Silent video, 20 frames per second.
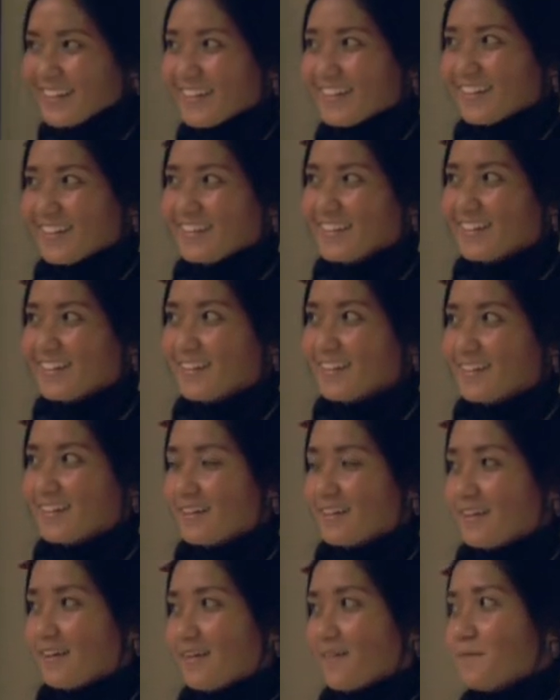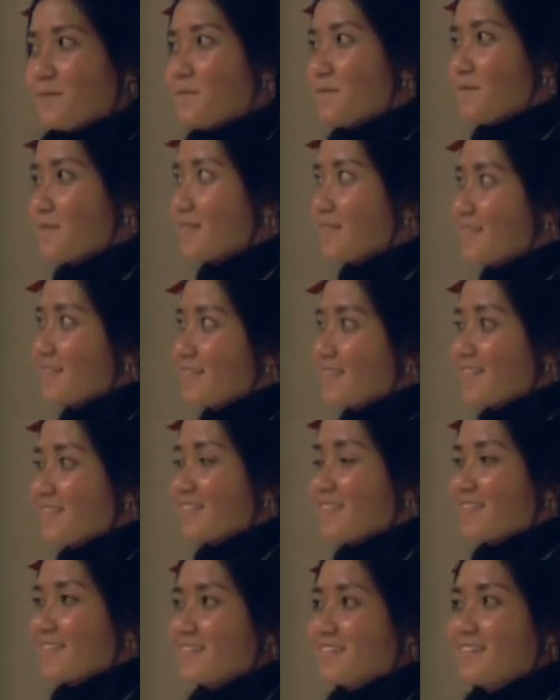
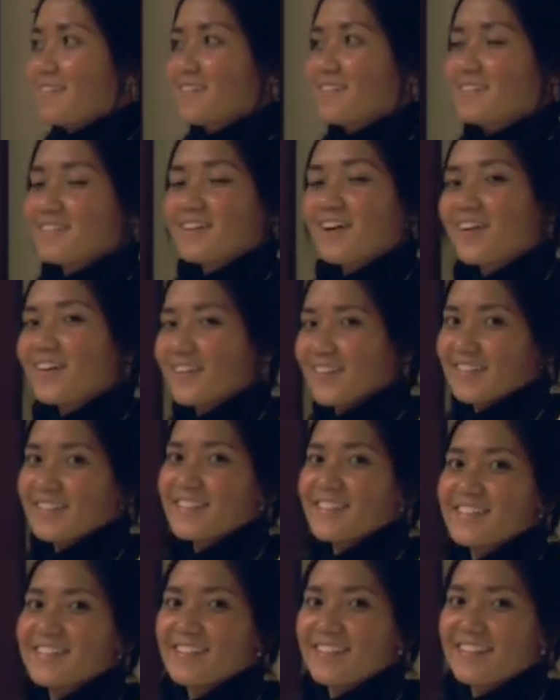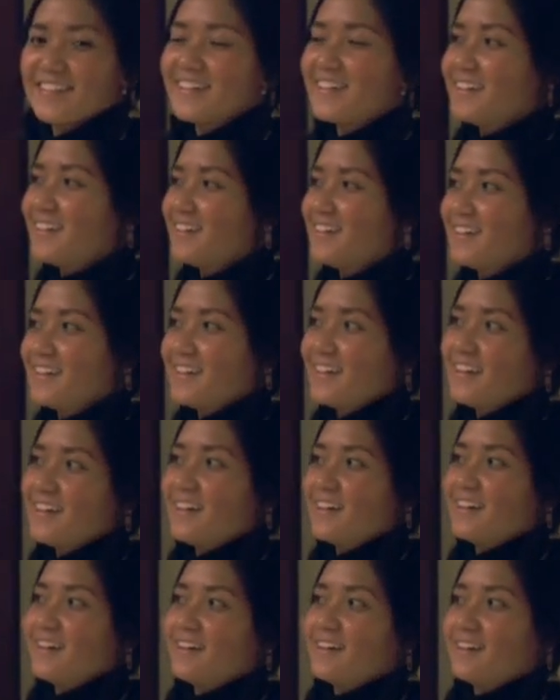
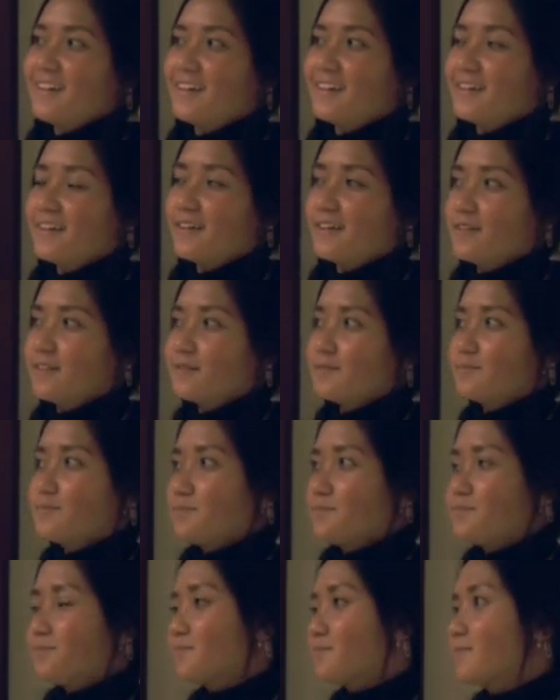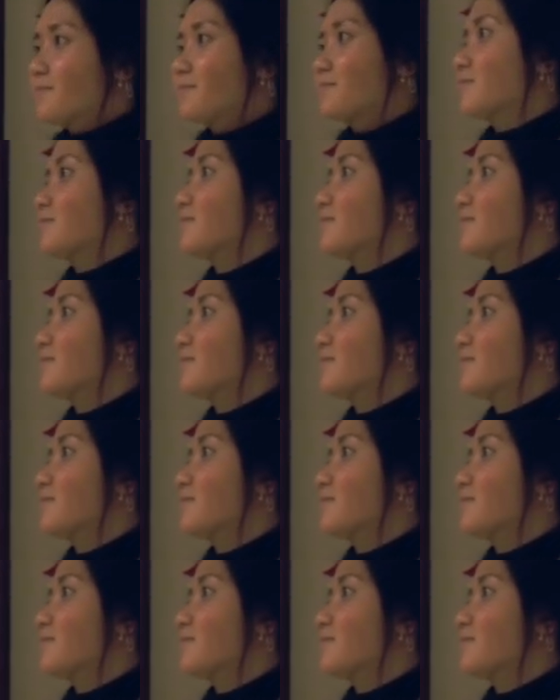No words are spoken by the person on screen.